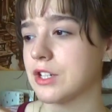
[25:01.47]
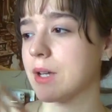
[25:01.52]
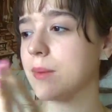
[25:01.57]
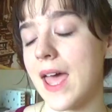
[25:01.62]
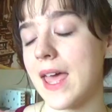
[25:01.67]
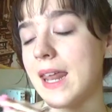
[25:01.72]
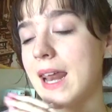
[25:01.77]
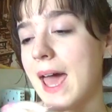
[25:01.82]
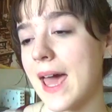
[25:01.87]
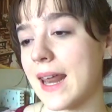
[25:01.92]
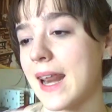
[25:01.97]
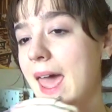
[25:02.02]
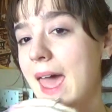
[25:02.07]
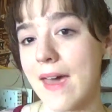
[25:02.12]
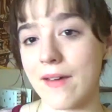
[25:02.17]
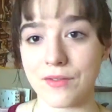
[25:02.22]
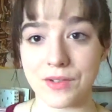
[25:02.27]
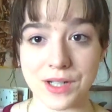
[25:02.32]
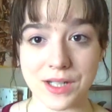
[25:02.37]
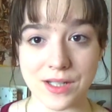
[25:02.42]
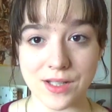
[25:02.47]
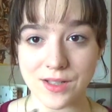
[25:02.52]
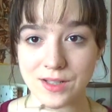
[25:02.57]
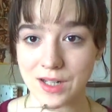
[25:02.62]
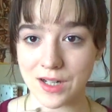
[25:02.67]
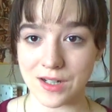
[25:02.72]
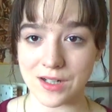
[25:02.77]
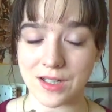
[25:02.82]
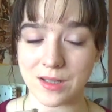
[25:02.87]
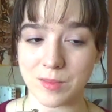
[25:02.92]
ship. It had every
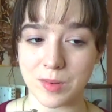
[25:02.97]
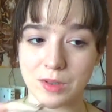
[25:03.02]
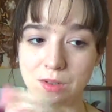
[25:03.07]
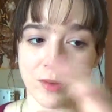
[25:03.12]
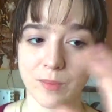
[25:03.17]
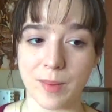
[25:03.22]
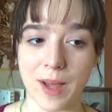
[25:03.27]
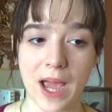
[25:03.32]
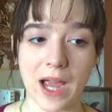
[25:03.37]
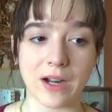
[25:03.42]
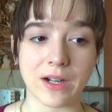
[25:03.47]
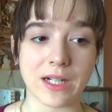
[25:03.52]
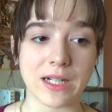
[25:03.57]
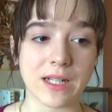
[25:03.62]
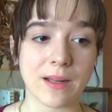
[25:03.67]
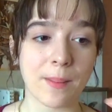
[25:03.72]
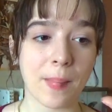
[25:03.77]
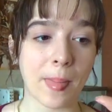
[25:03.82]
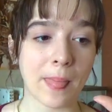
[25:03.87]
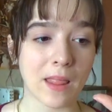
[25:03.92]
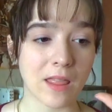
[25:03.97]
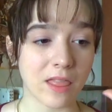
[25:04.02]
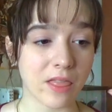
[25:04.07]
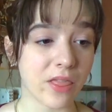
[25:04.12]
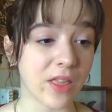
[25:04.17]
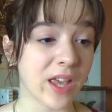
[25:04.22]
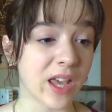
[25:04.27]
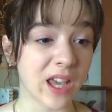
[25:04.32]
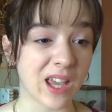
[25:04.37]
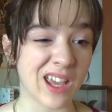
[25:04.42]
stereotypical pirate
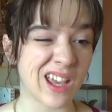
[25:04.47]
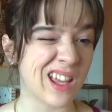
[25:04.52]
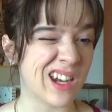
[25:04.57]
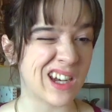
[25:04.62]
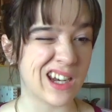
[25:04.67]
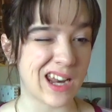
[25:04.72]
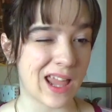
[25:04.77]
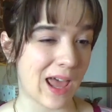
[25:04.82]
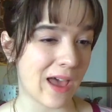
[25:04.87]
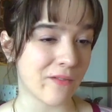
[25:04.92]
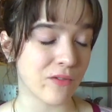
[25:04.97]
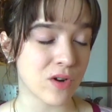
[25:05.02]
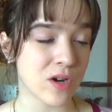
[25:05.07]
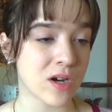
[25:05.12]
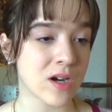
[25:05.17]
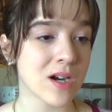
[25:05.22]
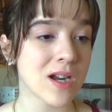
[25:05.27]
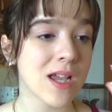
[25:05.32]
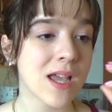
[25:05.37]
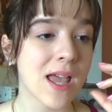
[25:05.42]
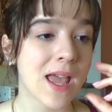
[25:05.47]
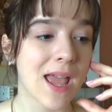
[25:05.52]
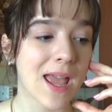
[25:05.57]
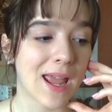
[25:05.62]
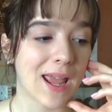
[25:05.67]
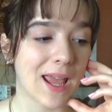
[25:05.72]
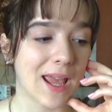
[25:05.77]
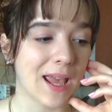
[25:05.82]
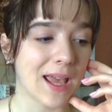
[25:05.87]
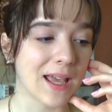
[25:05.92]
thing in it ever,
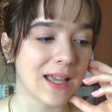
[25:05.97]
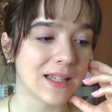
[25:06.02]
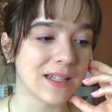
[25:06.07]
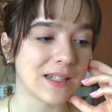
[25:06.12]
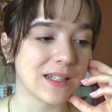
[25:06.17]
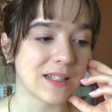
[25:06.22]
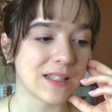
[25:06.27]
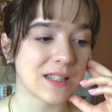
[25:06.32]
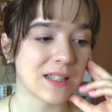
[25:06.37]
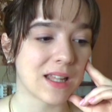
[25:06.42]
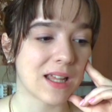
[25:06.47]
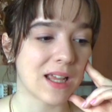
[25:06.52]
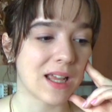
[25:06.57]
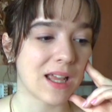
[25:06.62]
and